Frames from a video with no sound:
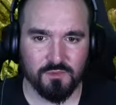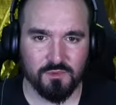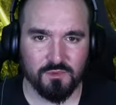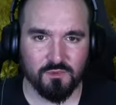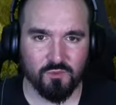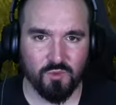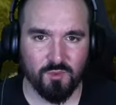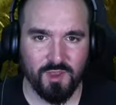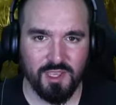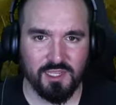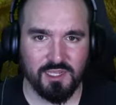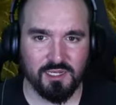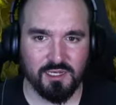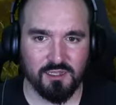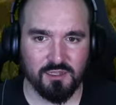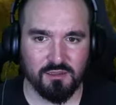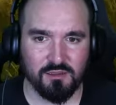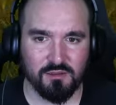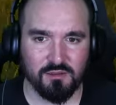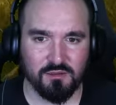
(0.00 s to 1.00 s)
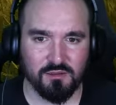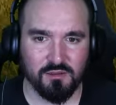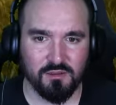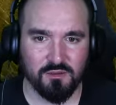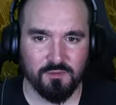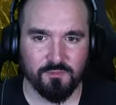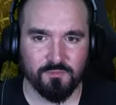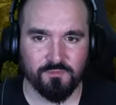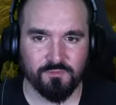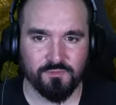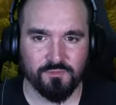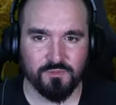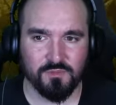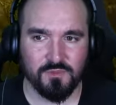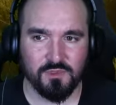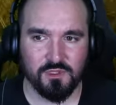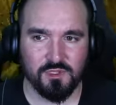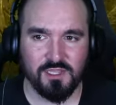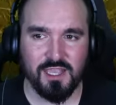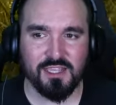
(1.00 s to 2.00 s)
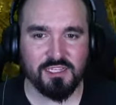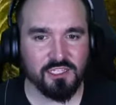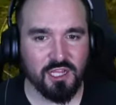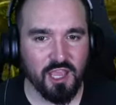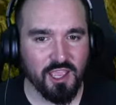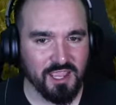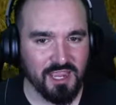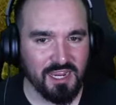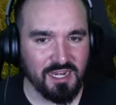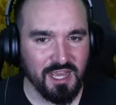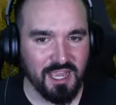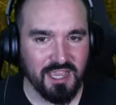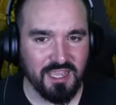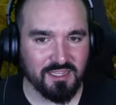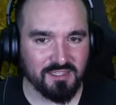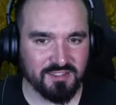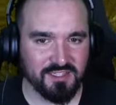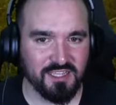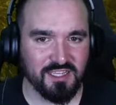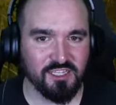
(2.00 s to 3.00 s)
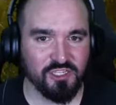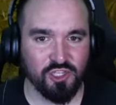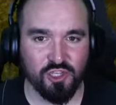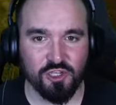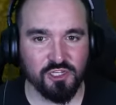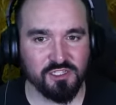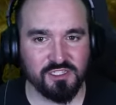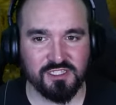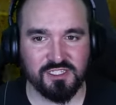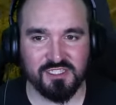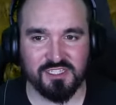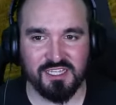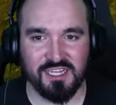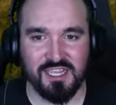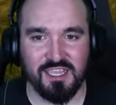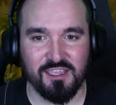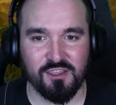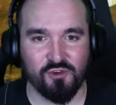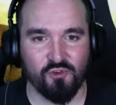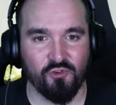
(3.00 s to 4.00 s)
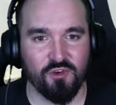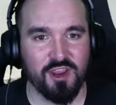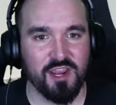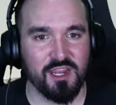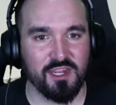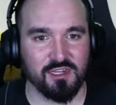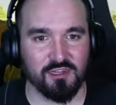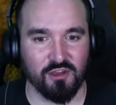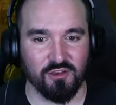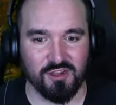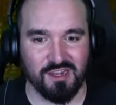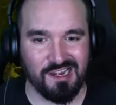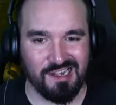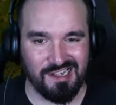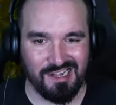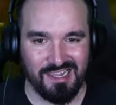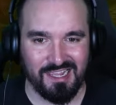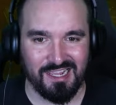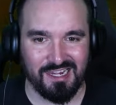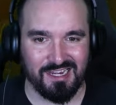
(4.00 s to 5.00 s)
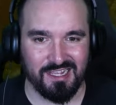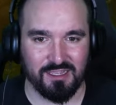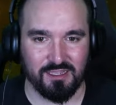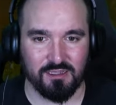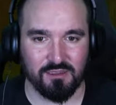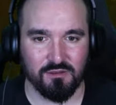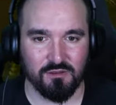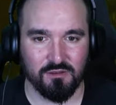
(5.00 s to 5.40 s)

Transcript: We're making it. Yeah, because like in ASC, you see green like clearly.